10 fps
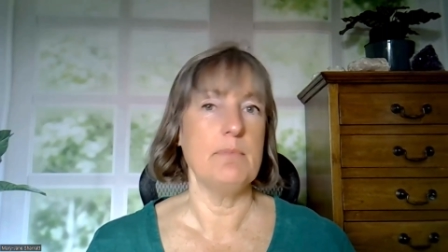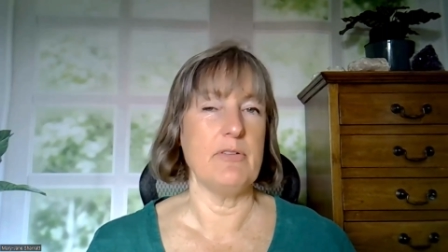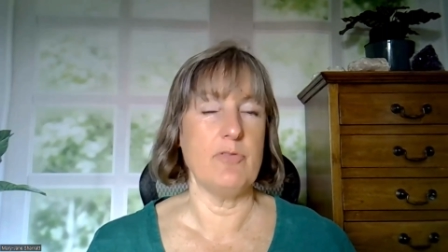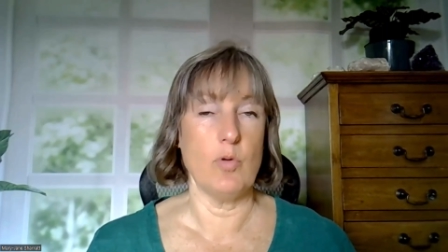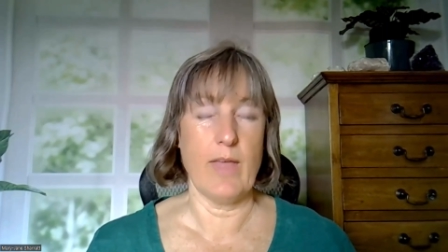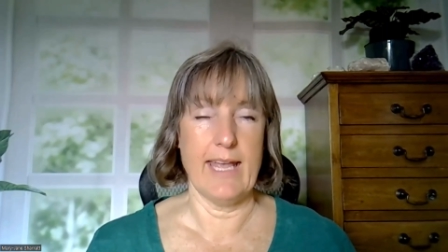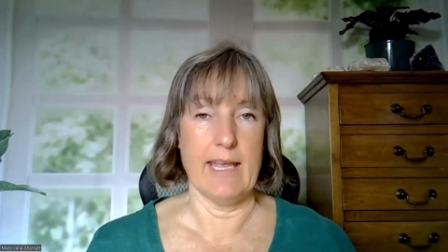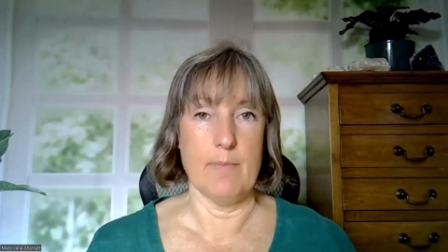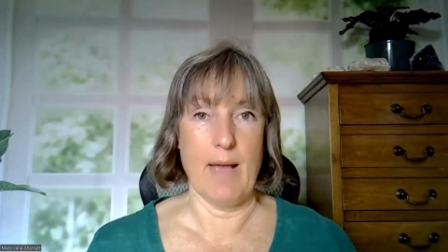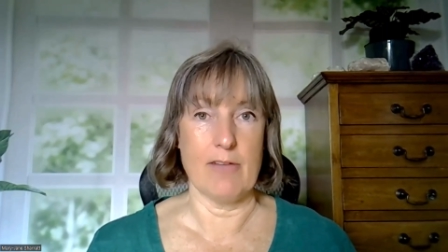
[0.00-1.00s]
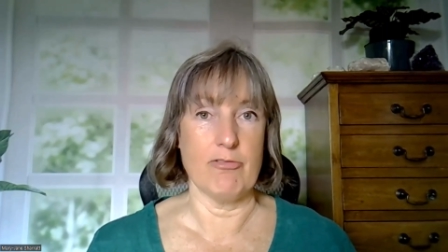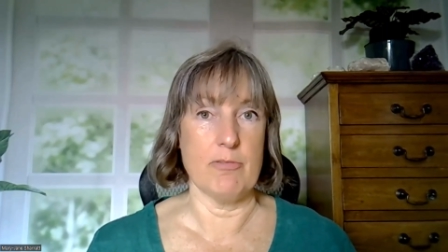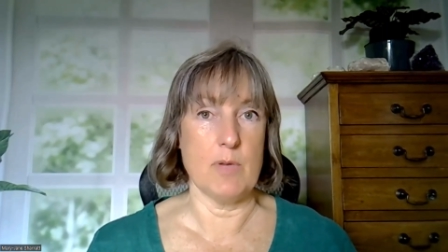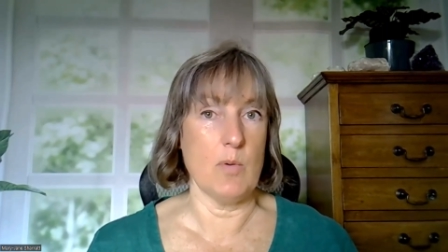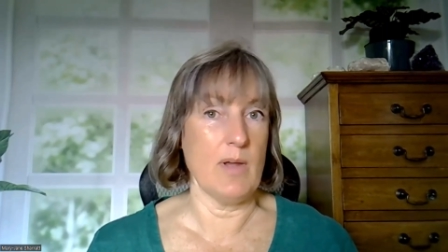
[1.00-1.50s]
before they hear back
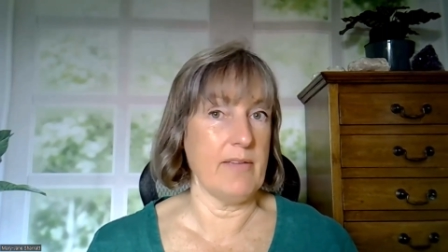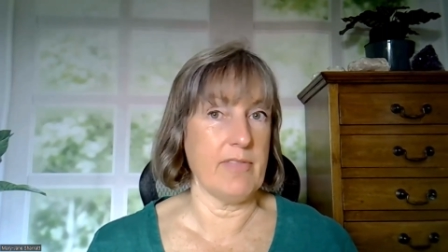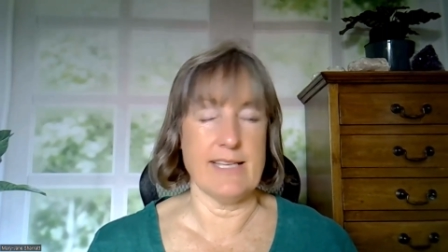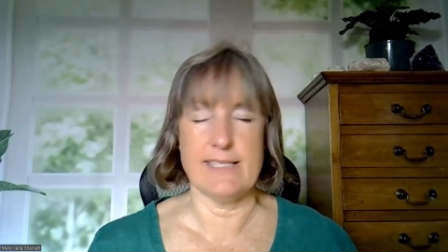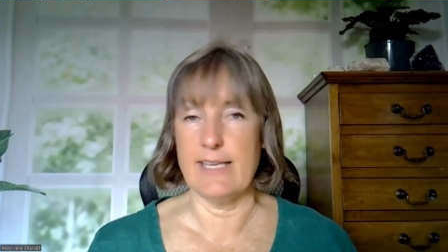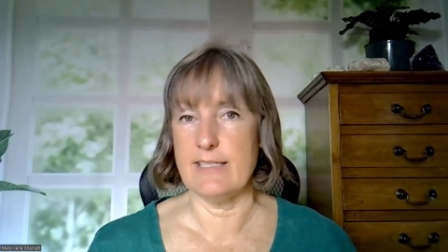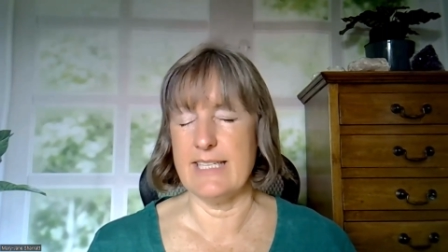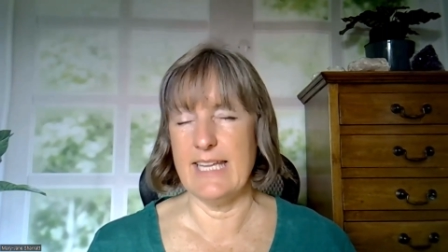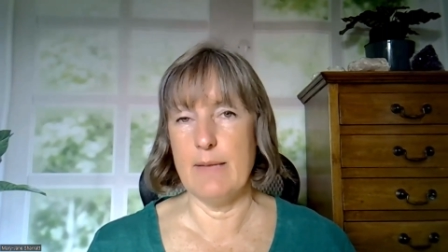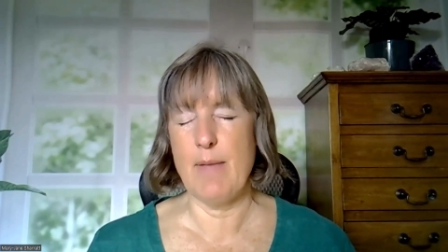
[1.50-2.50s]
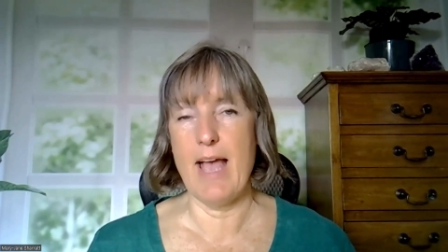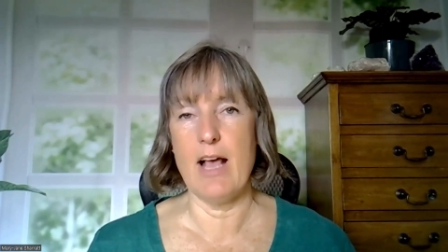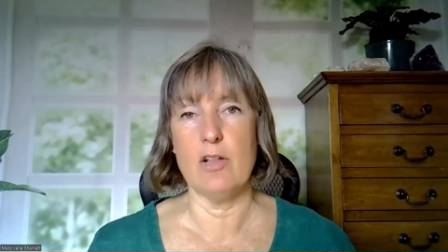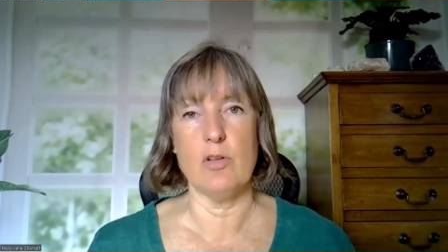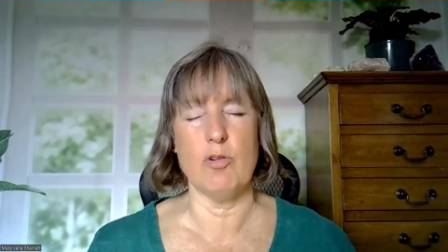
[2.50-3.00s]
from you if they send an email